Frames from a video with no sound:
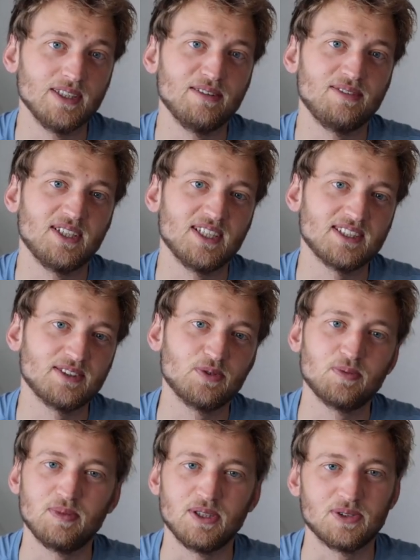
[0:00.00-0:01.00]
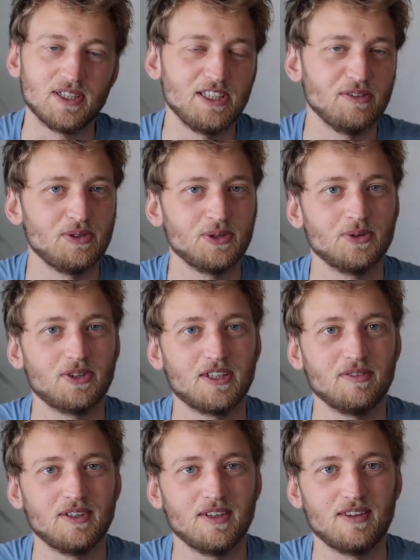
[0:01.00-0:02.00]
If yes, would be great if you could
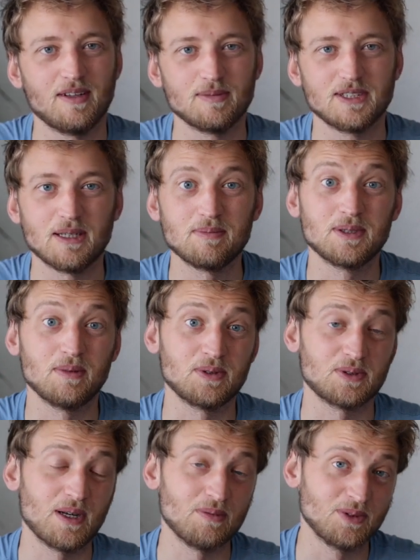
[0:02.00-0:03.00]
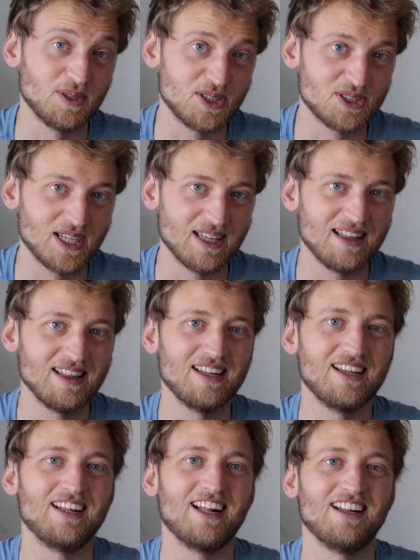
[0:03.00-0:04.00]
give it a thumbs up, subscribe to the channel,
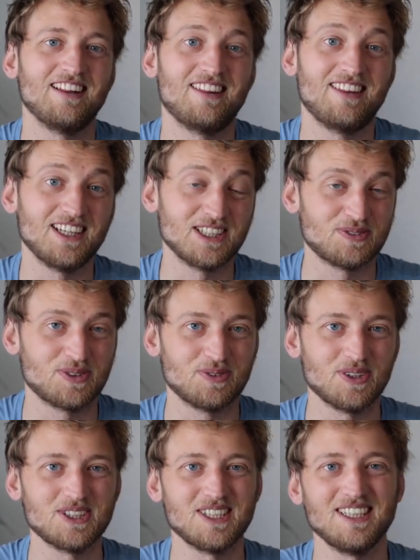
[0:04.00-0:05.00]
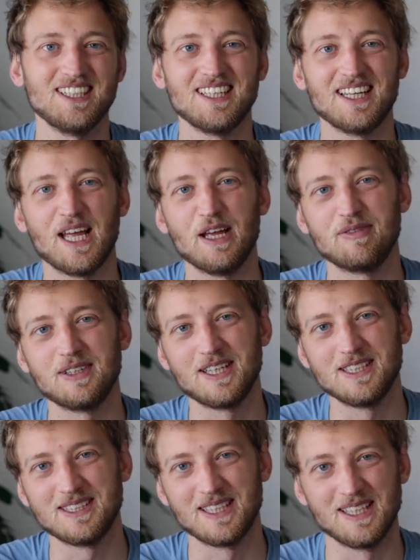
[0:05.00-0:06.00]
and thanks for watching. Have a
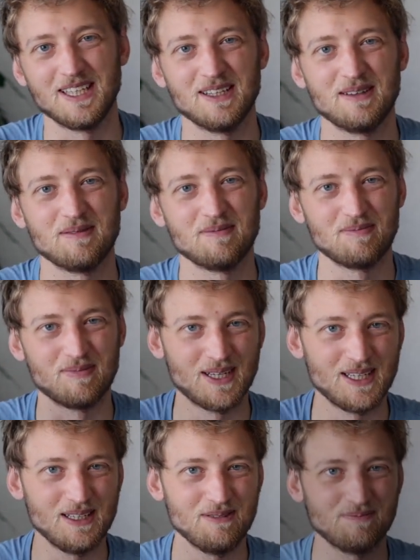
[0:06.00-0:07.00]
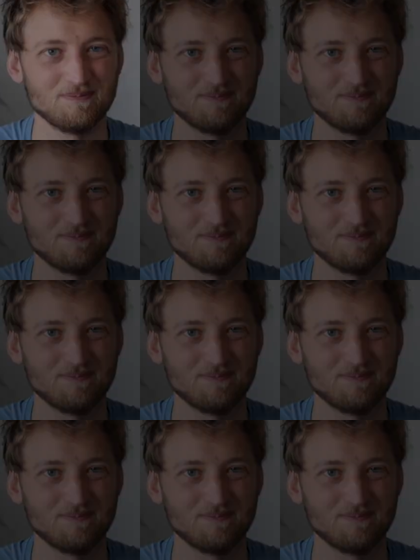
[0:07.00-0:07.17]
nice day. Bye.